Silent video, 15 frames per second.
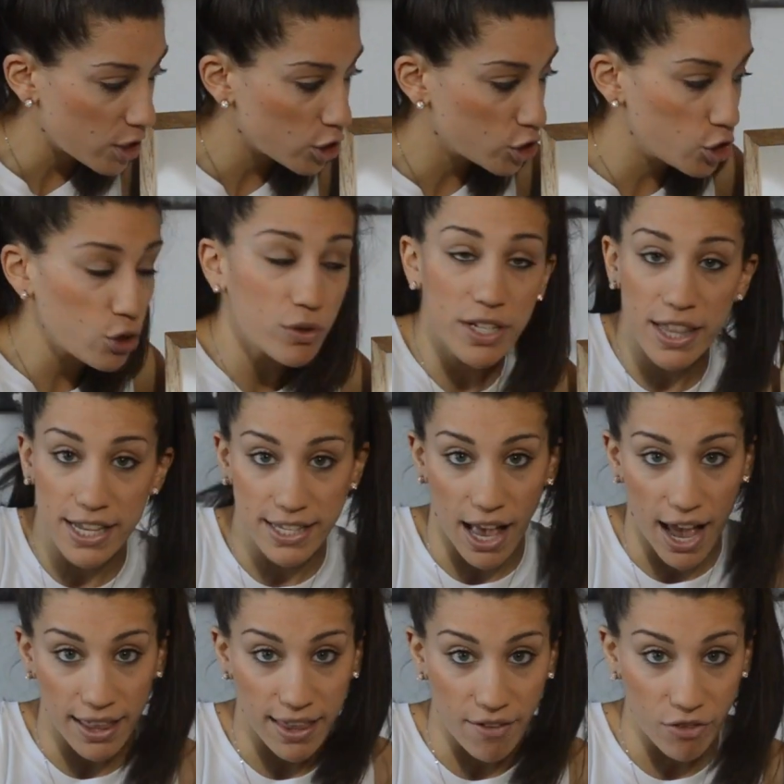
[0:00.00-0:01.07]
better due to this
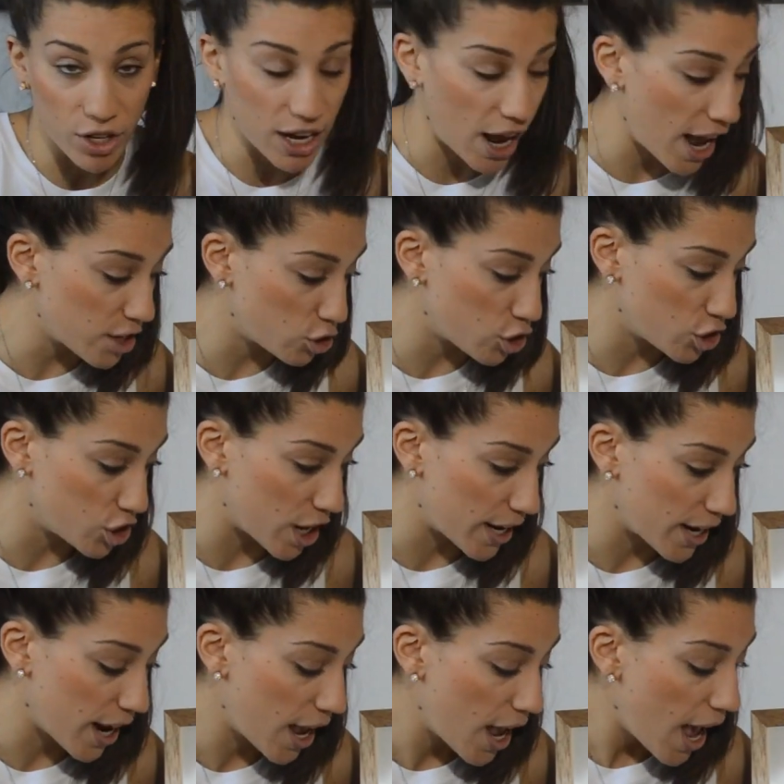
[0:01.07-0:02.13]
high level of estrogen.